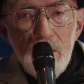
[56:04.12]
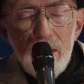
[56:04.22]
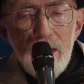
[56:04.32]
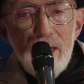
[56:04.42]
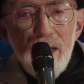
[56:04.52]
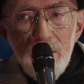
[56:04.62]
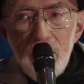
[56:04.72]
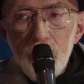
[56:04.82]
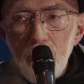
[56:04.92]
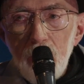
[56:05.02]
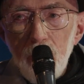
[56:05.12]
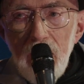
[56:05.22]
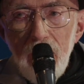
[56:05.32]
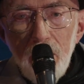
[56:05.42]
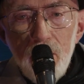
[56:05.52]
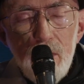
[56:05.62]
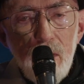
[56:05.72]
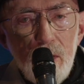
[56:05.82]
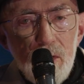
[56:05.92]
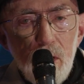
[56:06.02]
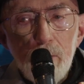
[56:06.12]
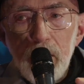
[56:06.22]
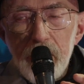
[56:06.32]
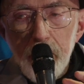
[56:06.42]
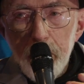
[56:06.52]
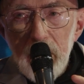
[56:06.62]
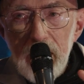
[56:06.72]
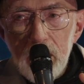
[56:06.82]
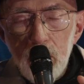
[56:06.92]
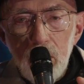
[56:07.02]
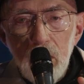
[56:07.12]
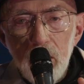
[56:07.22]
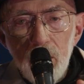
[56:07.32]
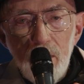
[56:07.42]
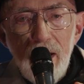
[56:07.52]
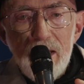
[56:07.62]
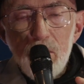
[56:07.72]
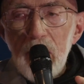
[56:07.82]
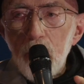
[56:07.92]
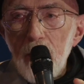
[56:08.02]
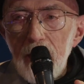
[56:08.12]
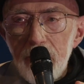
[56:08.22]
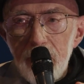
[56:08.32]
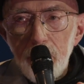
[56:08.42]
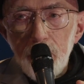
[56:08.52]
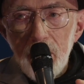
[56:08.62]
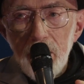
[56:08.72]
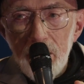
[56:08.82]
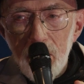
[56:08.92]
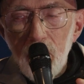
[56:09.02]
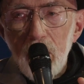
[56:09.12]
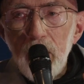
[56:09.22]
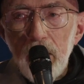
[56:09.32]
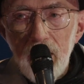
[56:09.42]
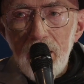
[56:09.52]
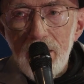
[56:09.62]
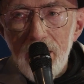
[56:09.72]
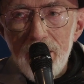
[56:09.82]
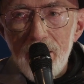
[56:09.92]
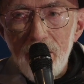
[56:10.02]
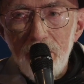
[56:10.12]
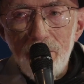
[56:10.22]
that this requires that the surface of the black hole, the horizon, be quite different than what we think it is,